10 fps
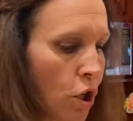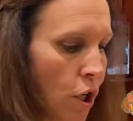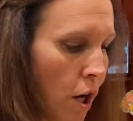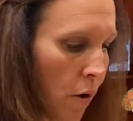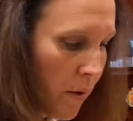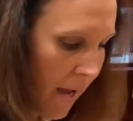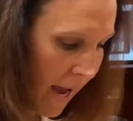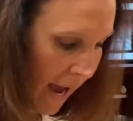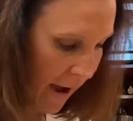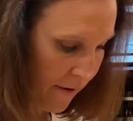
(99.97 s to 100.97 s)
You don't
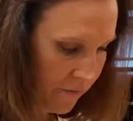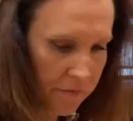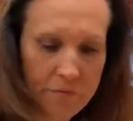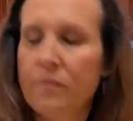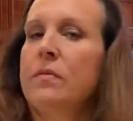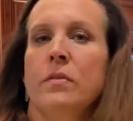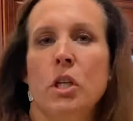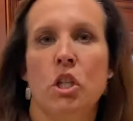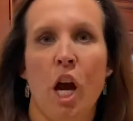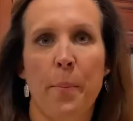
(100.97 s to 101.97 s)
have
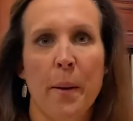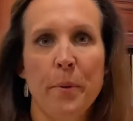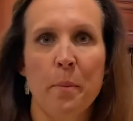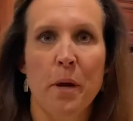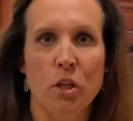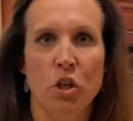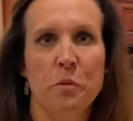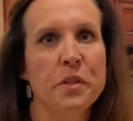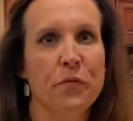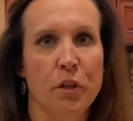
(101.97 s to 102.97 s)
to chop up your
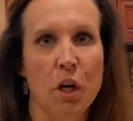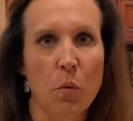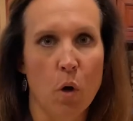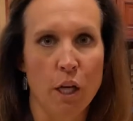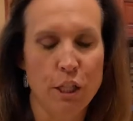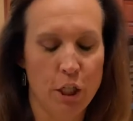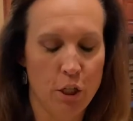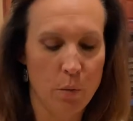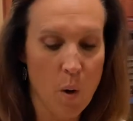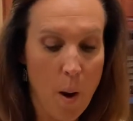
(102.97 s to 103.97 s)
mushrooms if you don't want
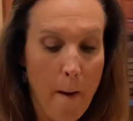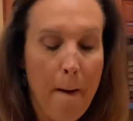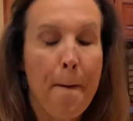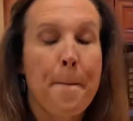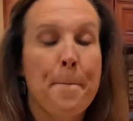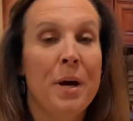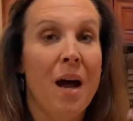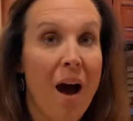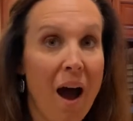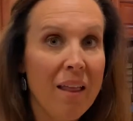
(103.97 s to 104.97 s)
to,
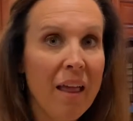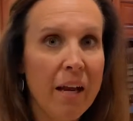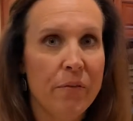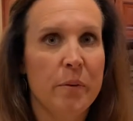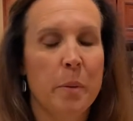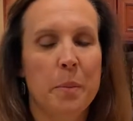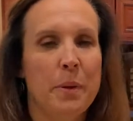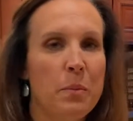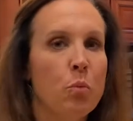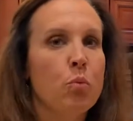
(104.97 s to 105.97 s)
but I like for them to
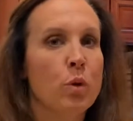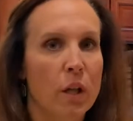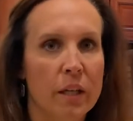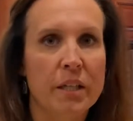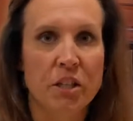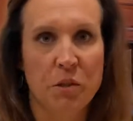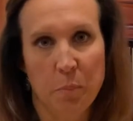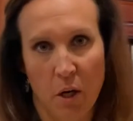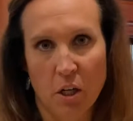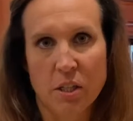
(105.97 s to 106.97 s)
be really
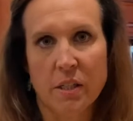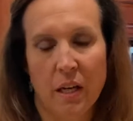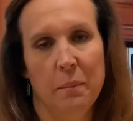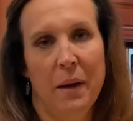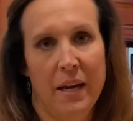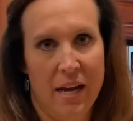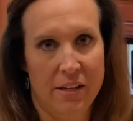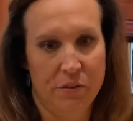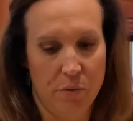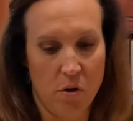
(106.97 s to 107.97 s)
dispersed in my
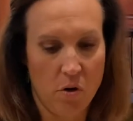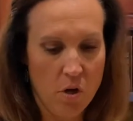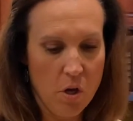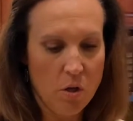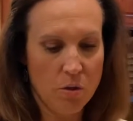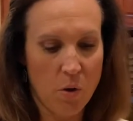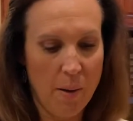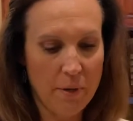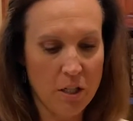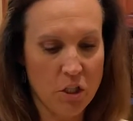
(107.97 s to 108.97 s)
casserole. So
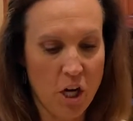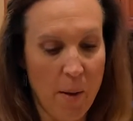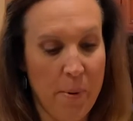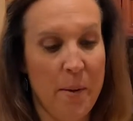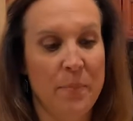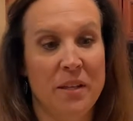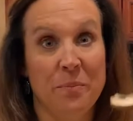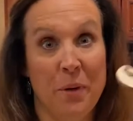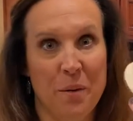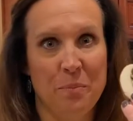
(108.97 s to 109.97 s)
I'm gonna chop up these
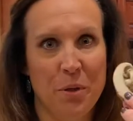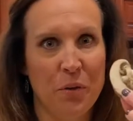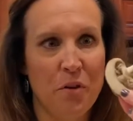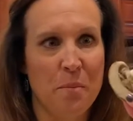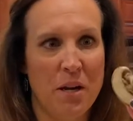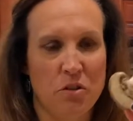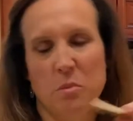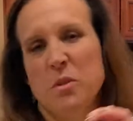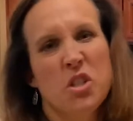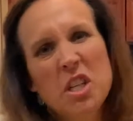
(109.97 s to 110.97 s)
big, beautiful
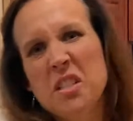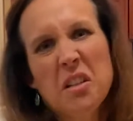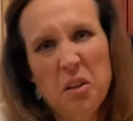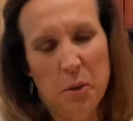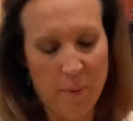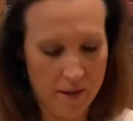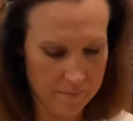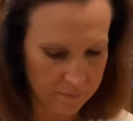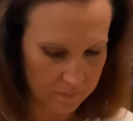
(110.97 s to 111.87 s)
mushrooms just a little bit.